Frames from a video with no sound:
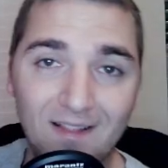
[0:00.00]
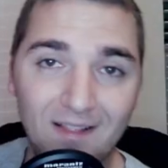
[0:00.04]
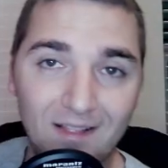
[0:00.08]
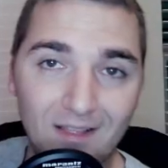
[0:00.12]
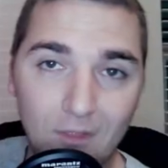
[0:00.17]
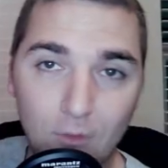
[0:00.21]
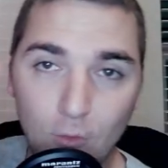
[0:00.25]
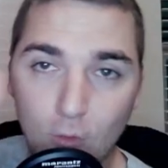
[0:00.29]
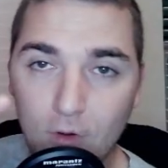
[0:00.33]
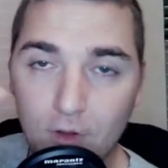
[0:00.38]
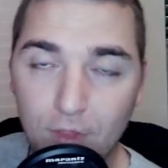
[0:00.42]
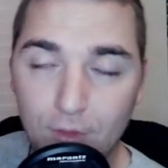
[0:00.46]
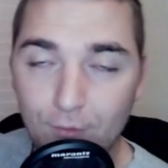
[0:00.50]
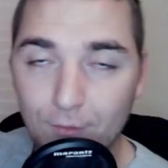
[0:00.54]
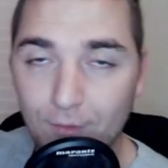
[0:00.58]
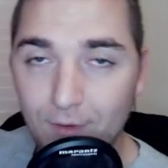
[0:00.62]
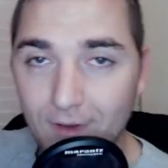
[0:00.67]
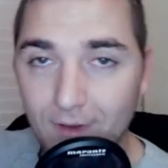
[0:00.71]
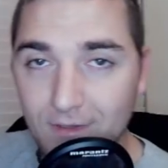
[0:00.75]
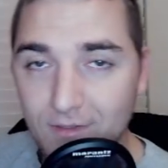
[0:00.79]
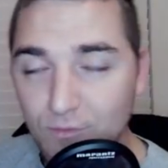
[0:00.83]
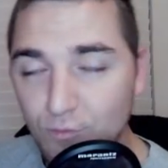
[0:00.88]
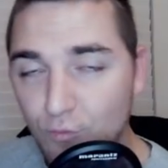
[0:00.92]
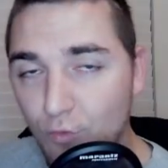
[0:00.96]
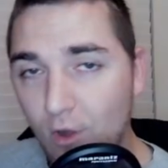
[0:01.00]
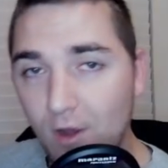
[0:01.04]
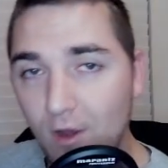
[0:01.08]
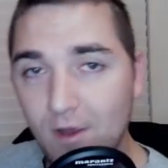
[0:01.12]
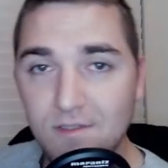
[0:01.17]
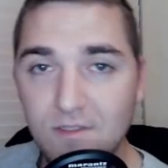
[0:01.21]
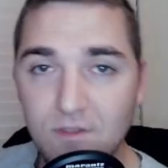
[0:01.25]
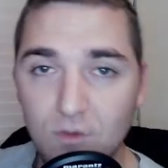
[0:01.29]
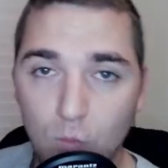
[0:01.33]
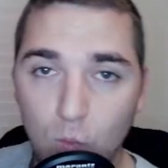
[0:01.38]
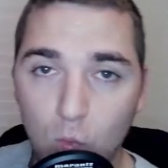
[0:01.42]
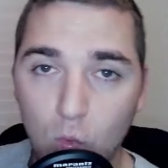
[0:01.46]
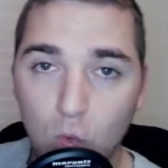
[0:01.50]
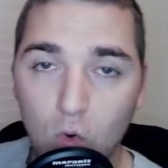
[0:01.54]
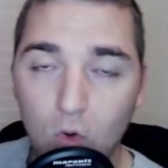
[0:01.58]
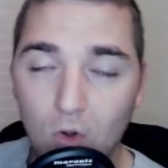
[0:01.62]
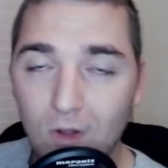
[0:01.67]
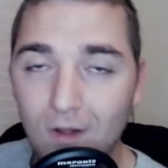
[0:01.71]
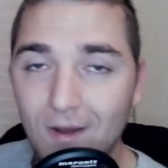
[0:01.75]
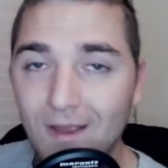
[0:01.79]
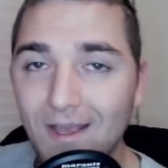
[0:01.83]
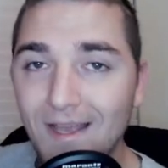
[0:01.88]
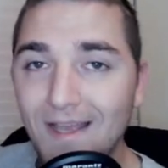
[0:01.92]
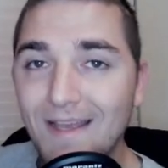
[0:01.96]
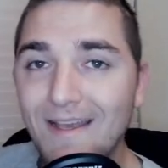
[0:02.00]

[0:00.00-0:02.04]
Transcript: Lord of the Rings Rise to War.